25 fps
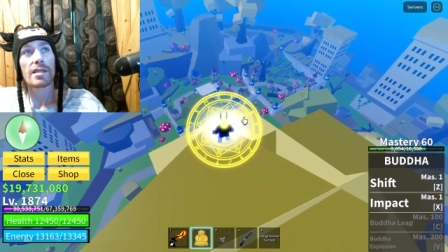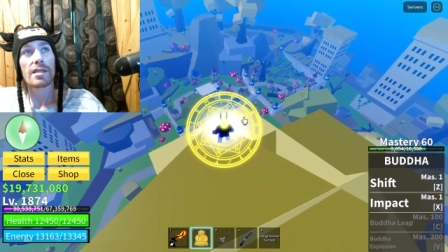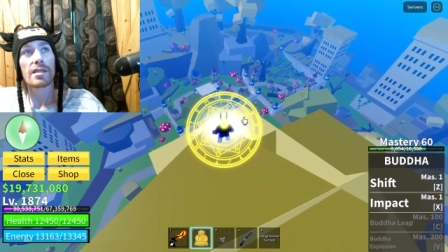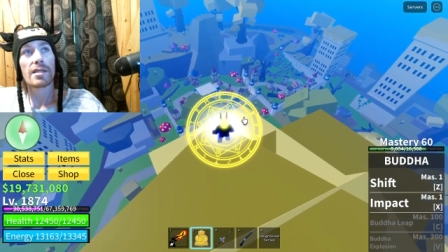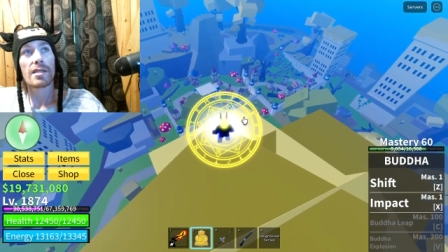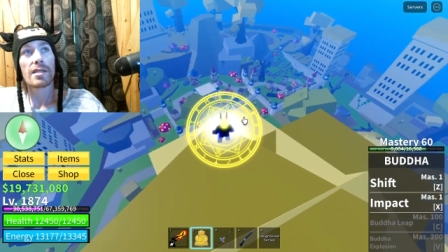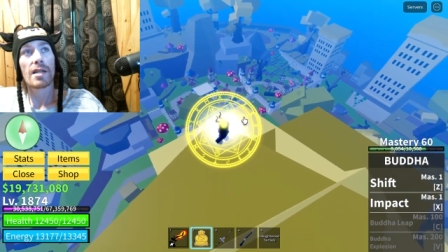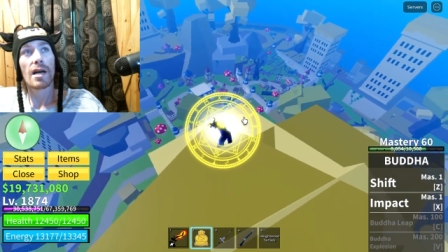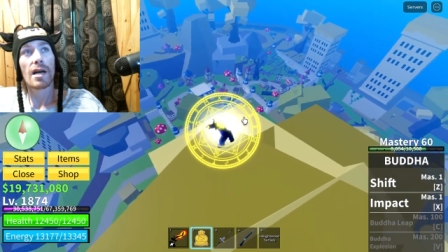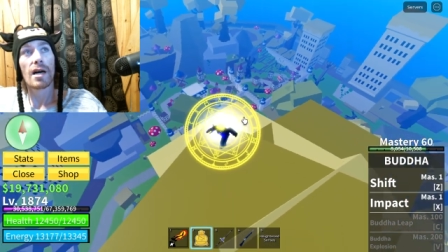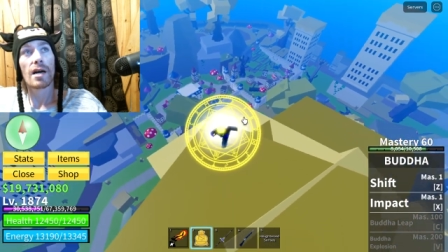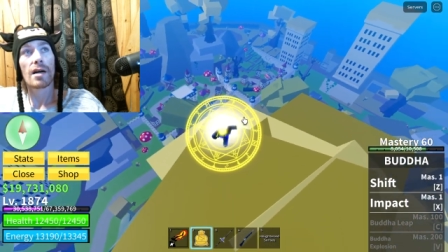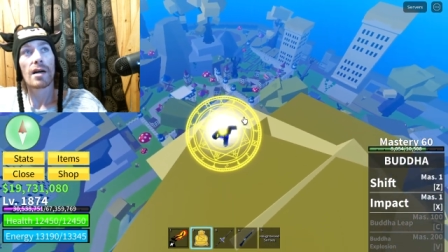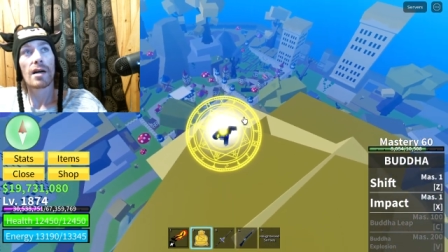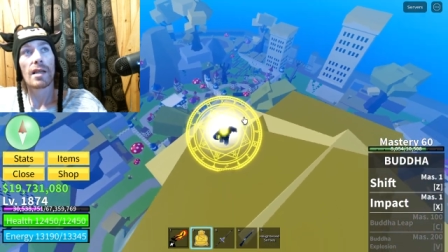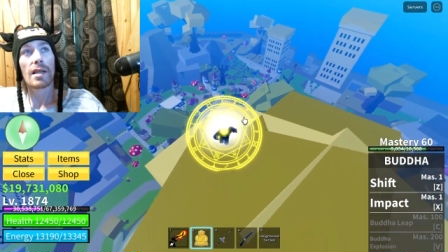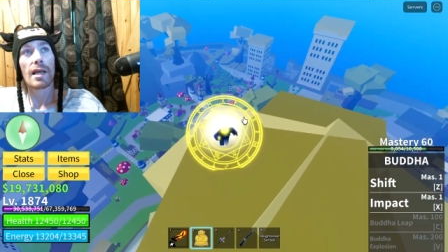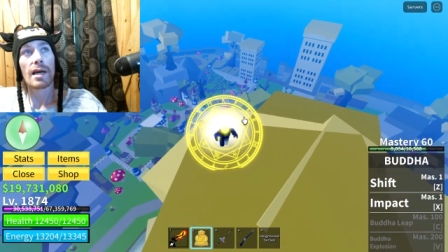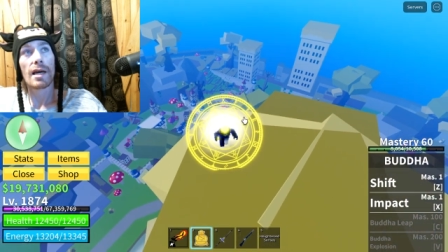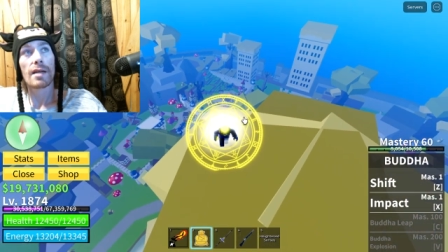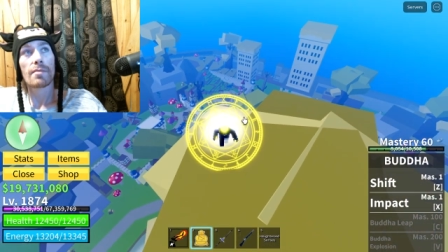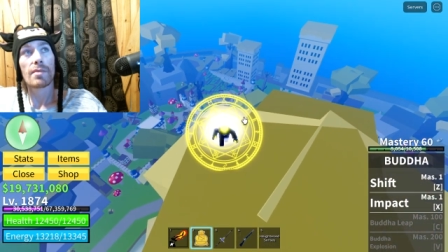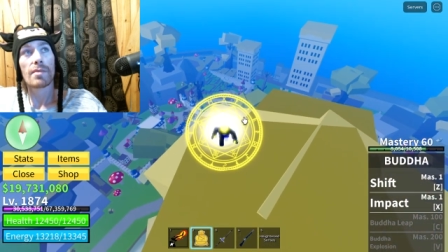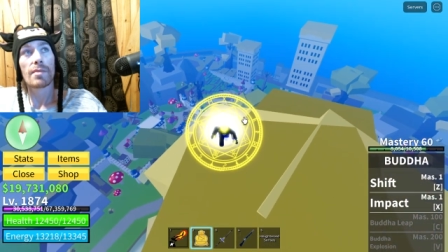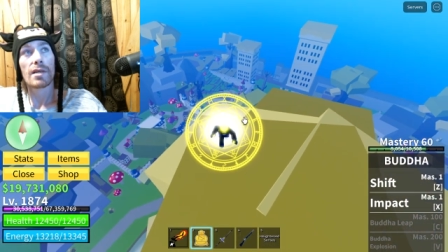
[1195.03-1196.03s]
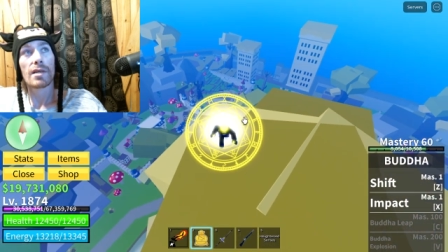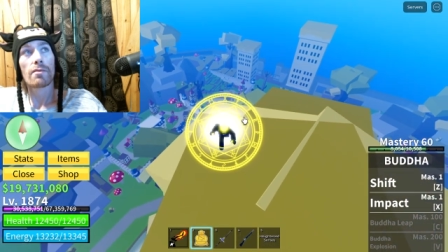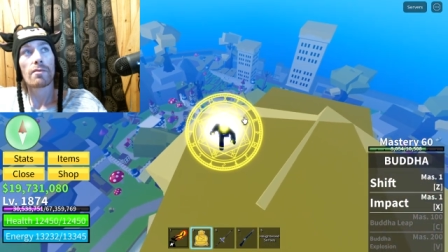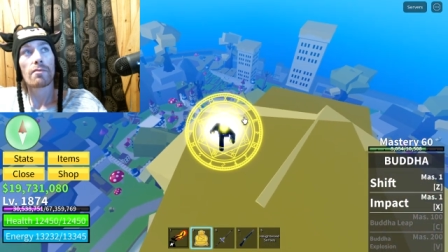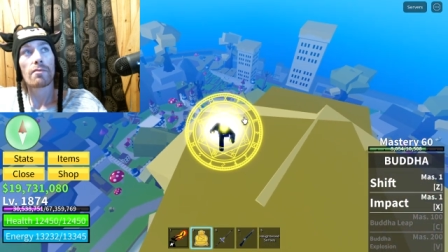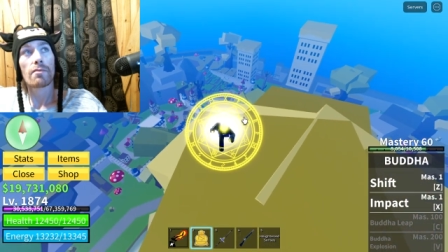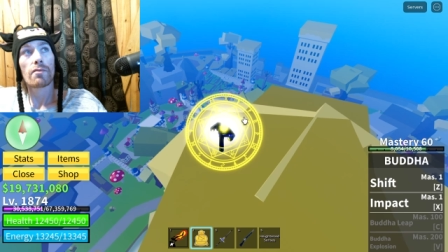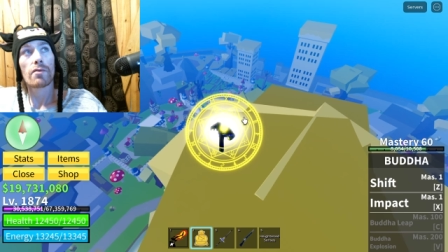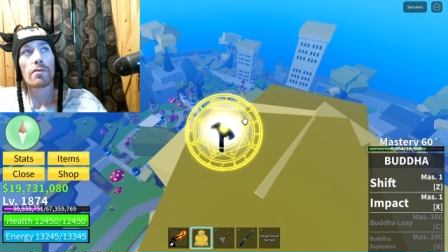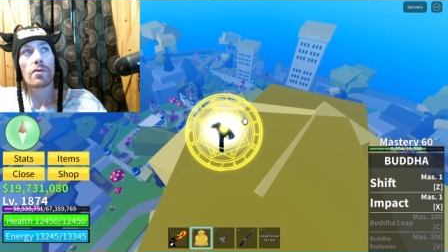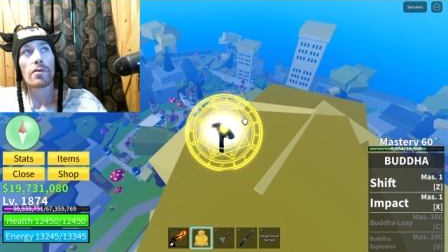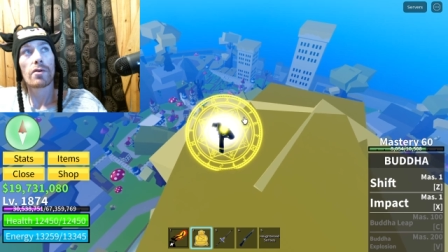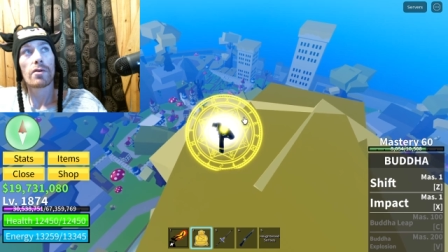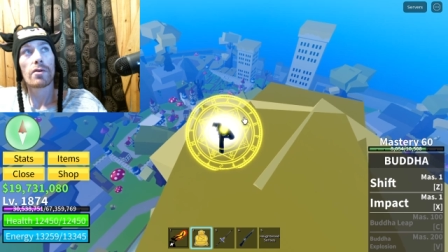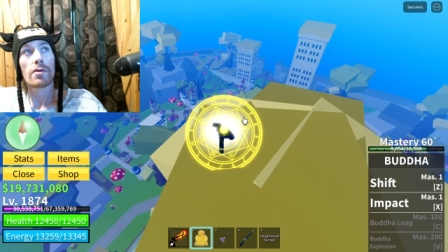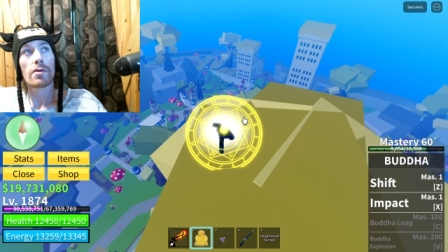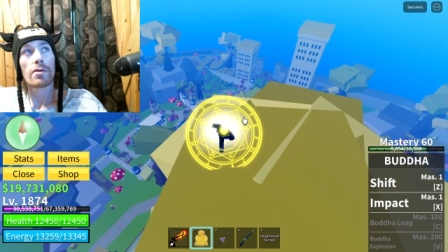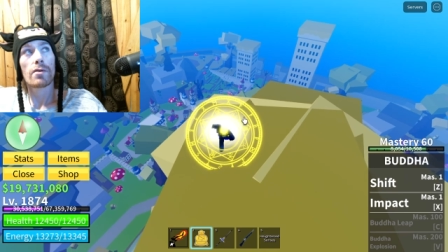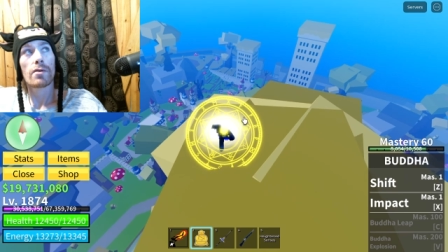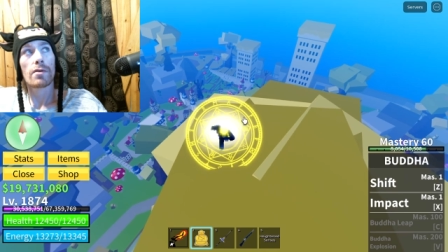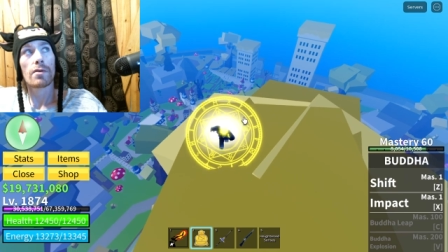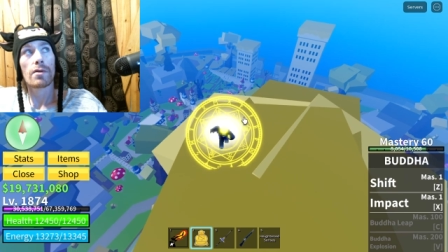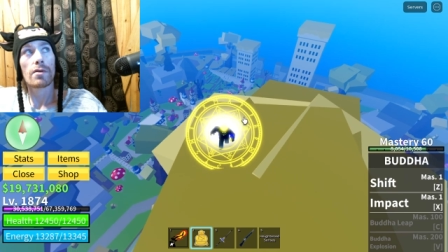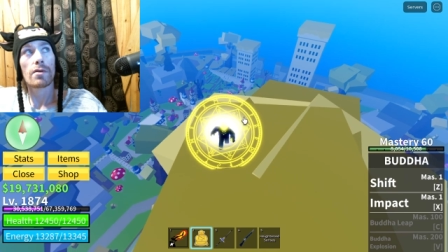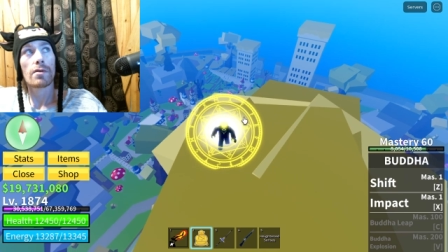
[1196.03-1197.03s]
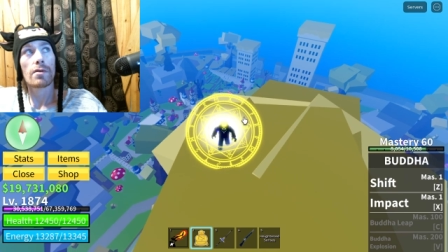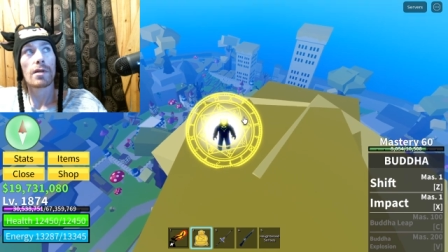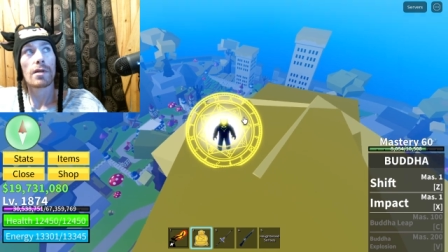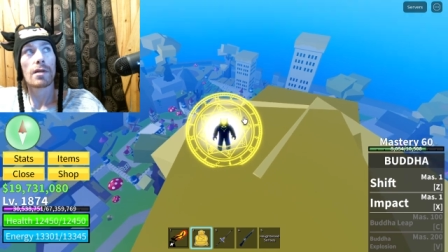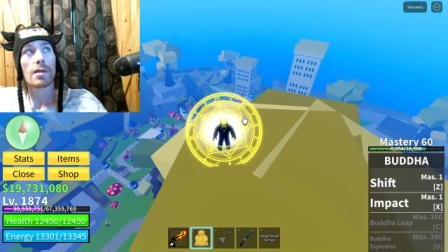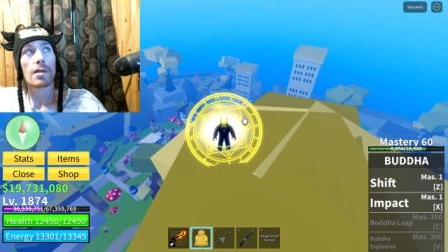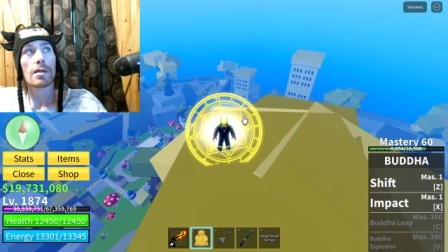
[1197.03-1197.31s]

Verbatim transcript: No, that'd be rude.